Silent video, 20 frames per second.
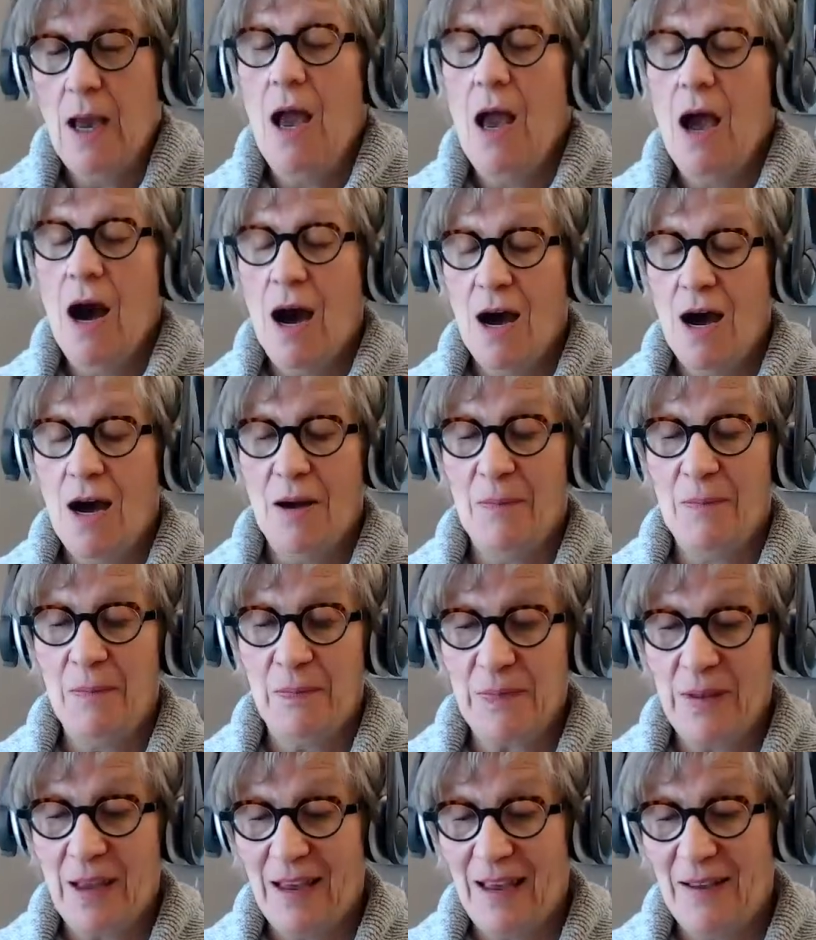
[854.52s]

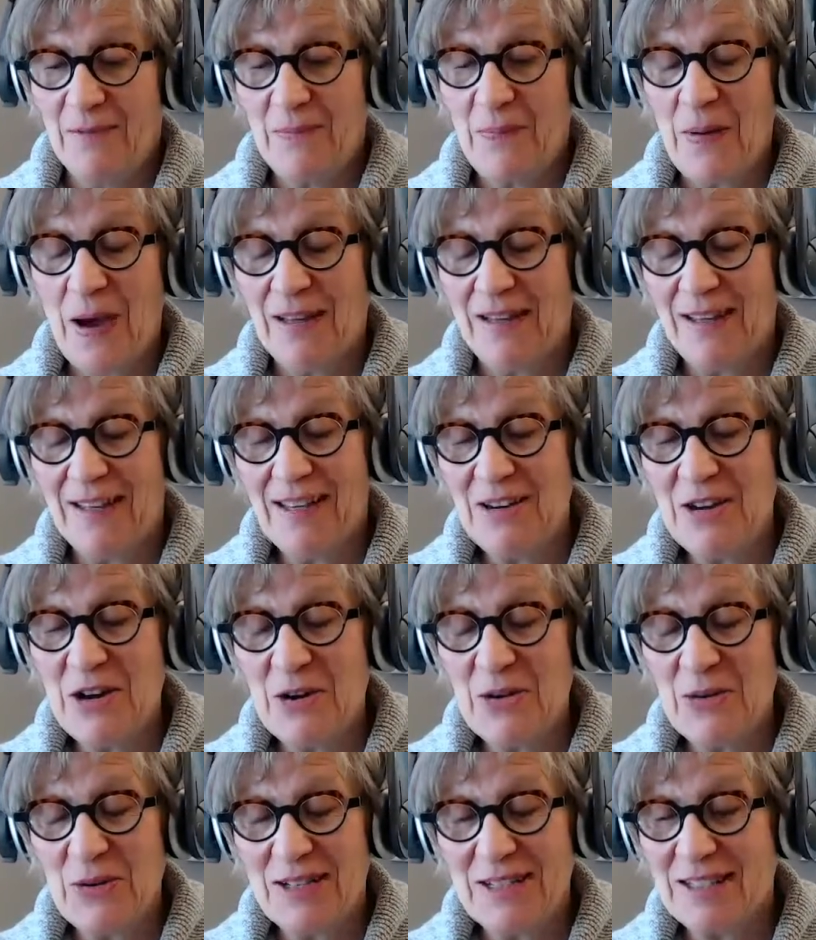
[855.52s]
But you
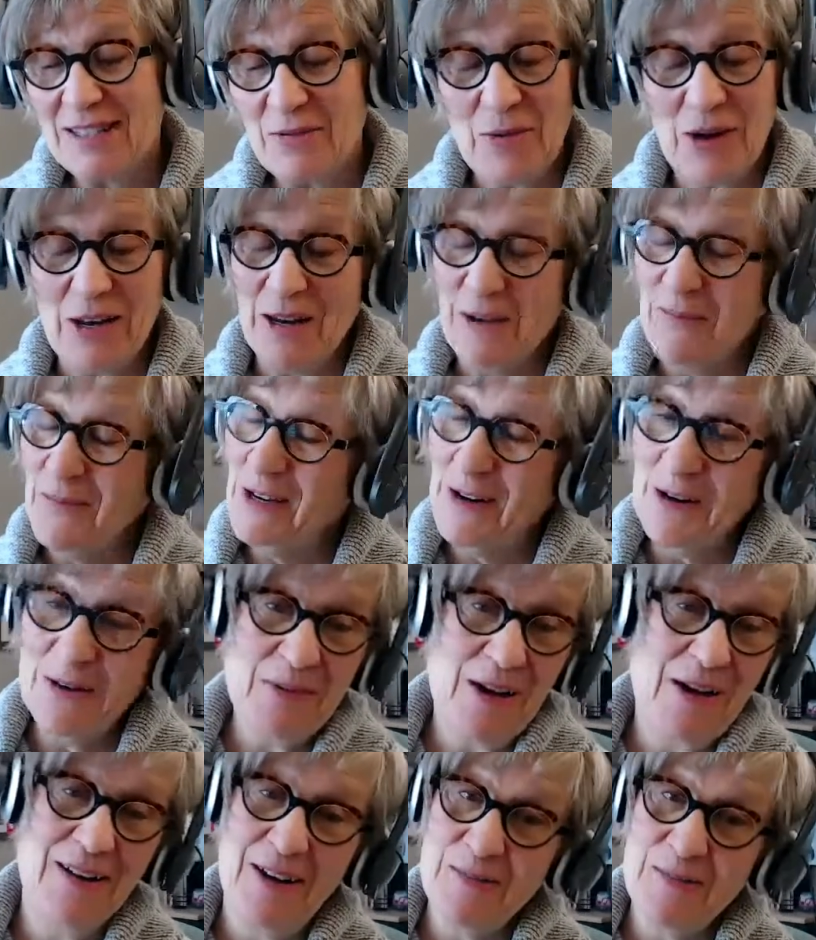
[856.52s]
know, I mean,
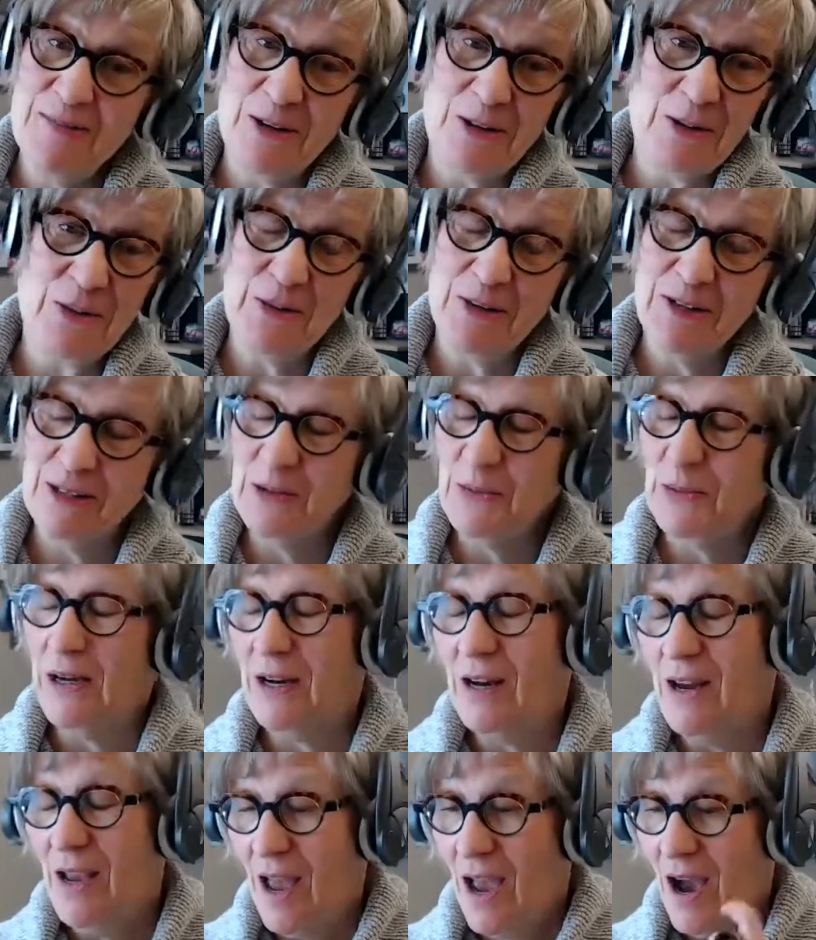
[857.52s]
I'm not going
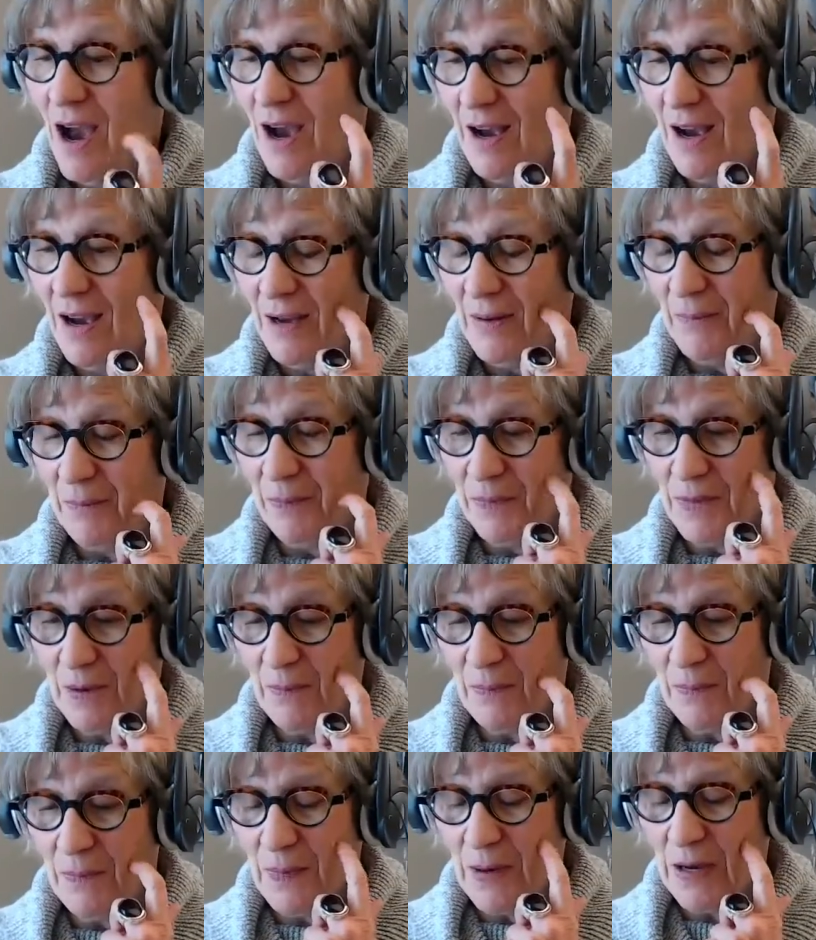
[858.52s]
anywhere.
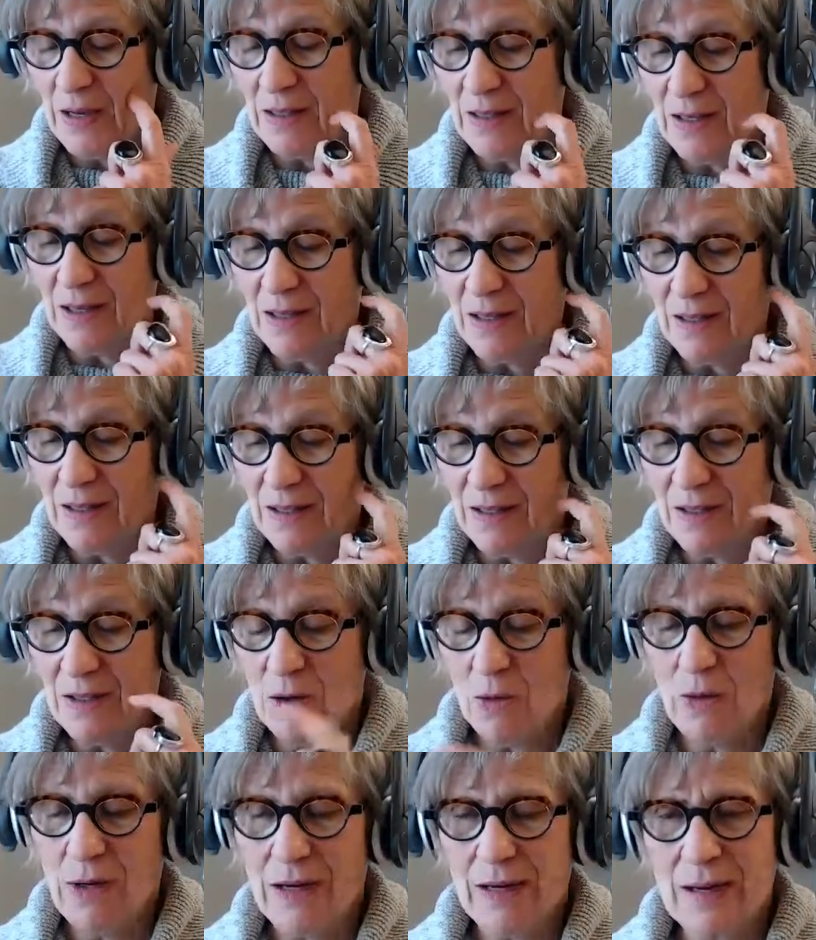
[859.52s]
But you
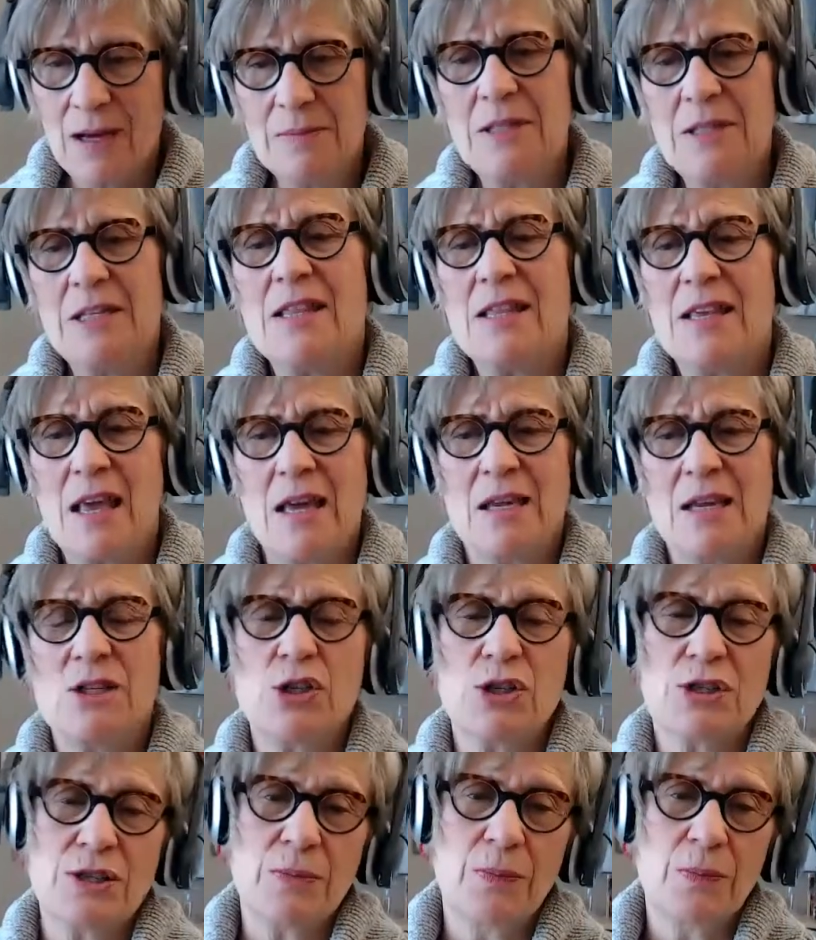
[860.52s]
know, when it comes to the
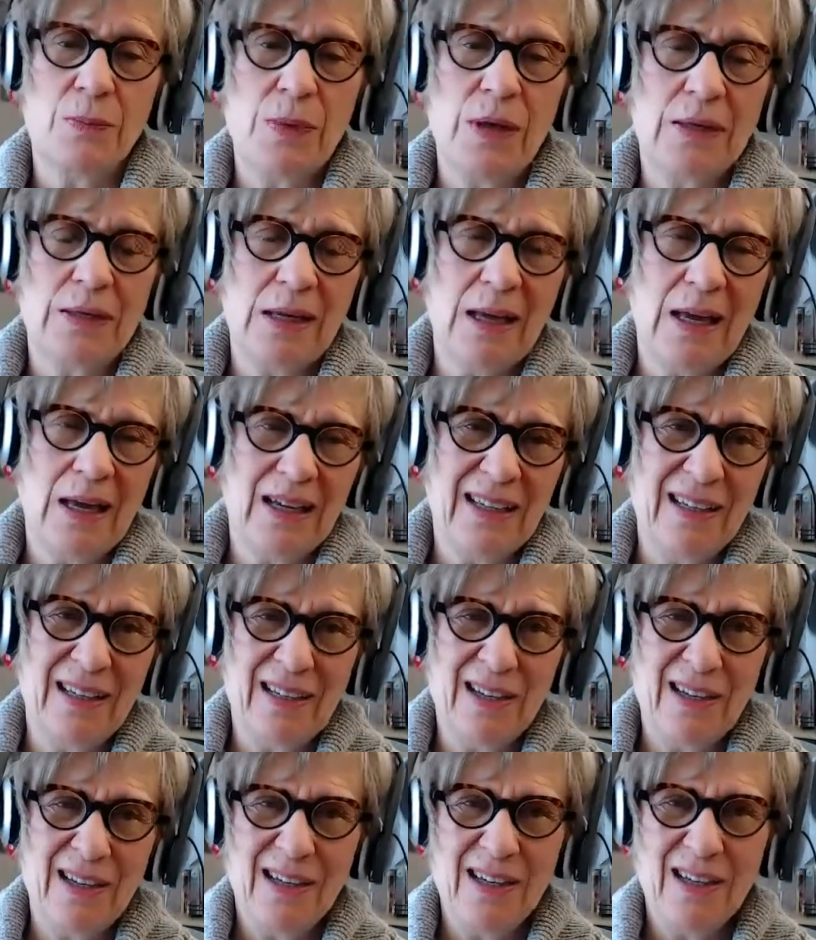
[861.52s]
ageism,
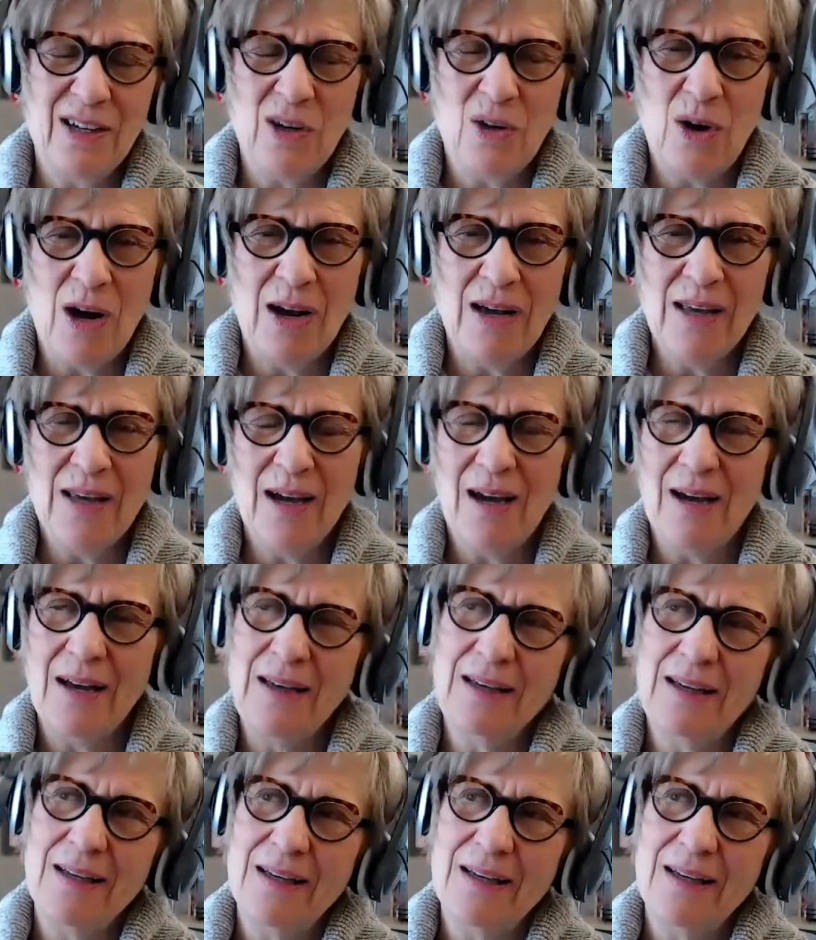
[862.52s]
and you know, I've